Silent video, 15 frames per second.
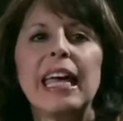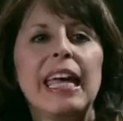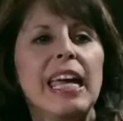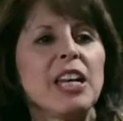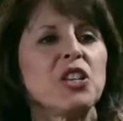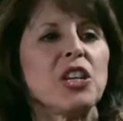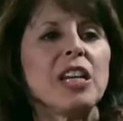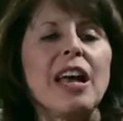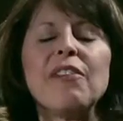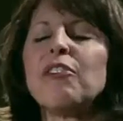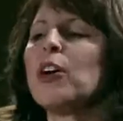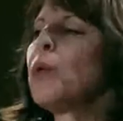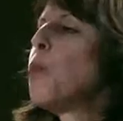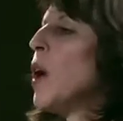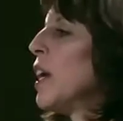Each and
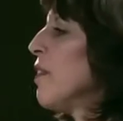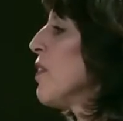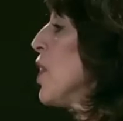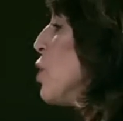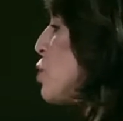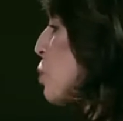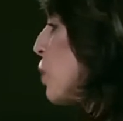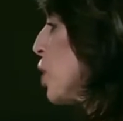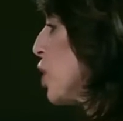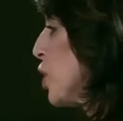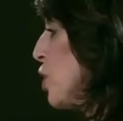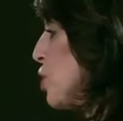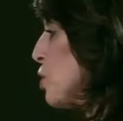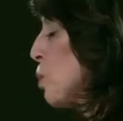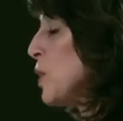every one of those
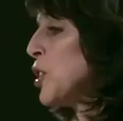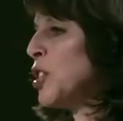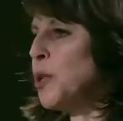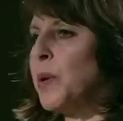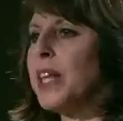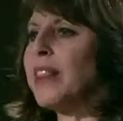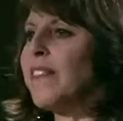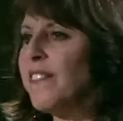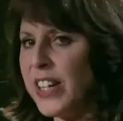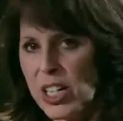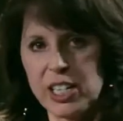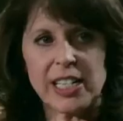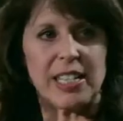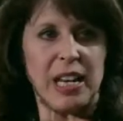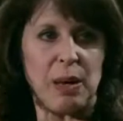workers was doing the
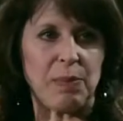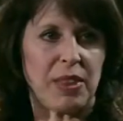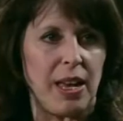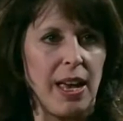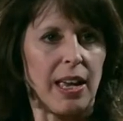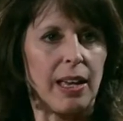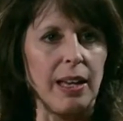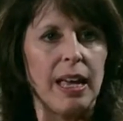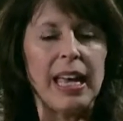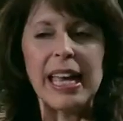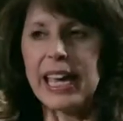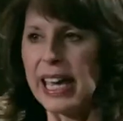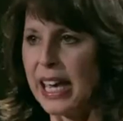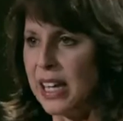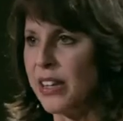very same thing,
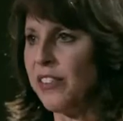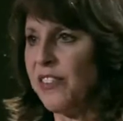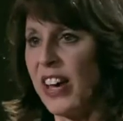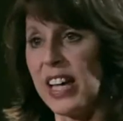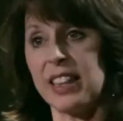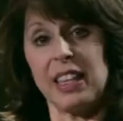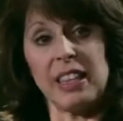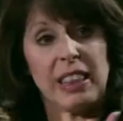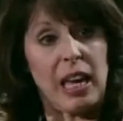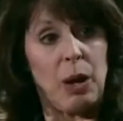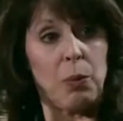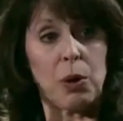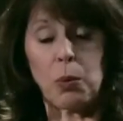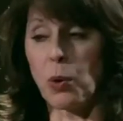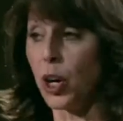in the fact that they
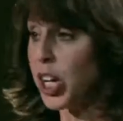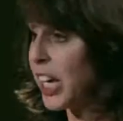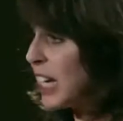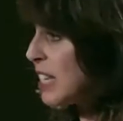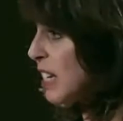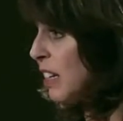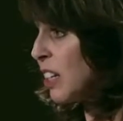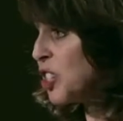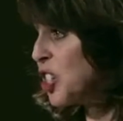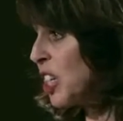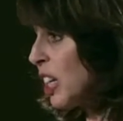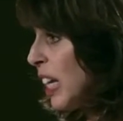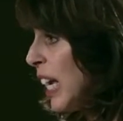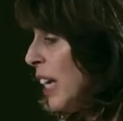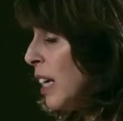were working
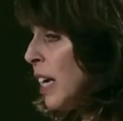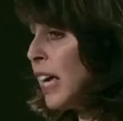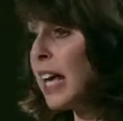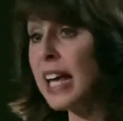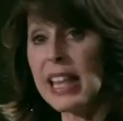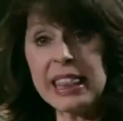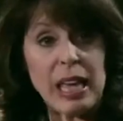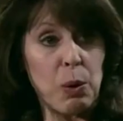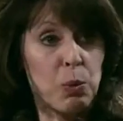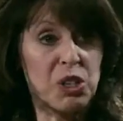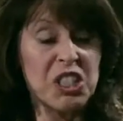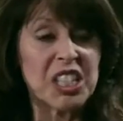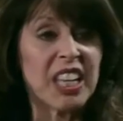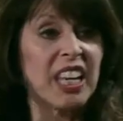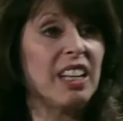diligently, they were
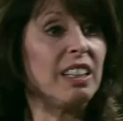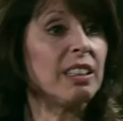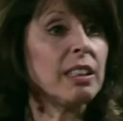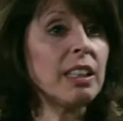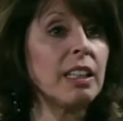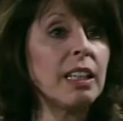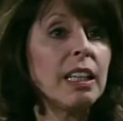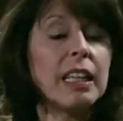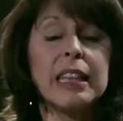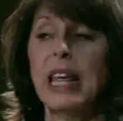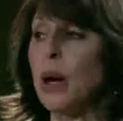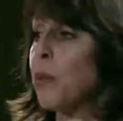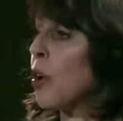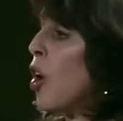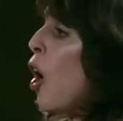skilled,
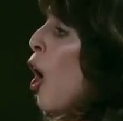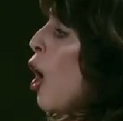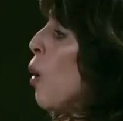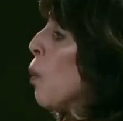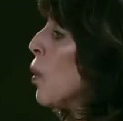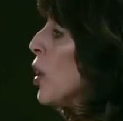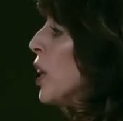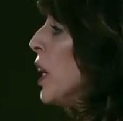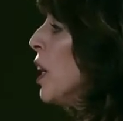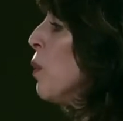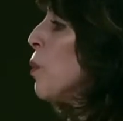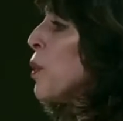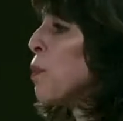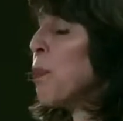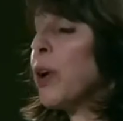they were all
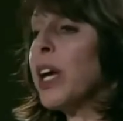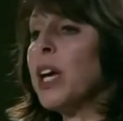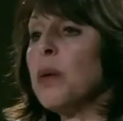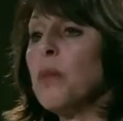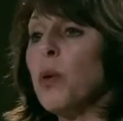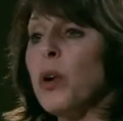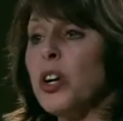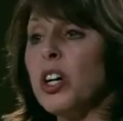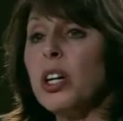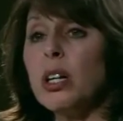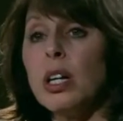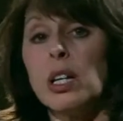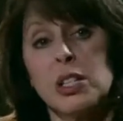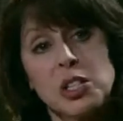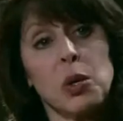working with brick and mortar.
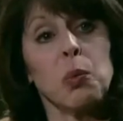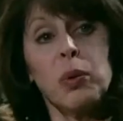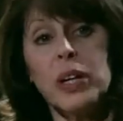So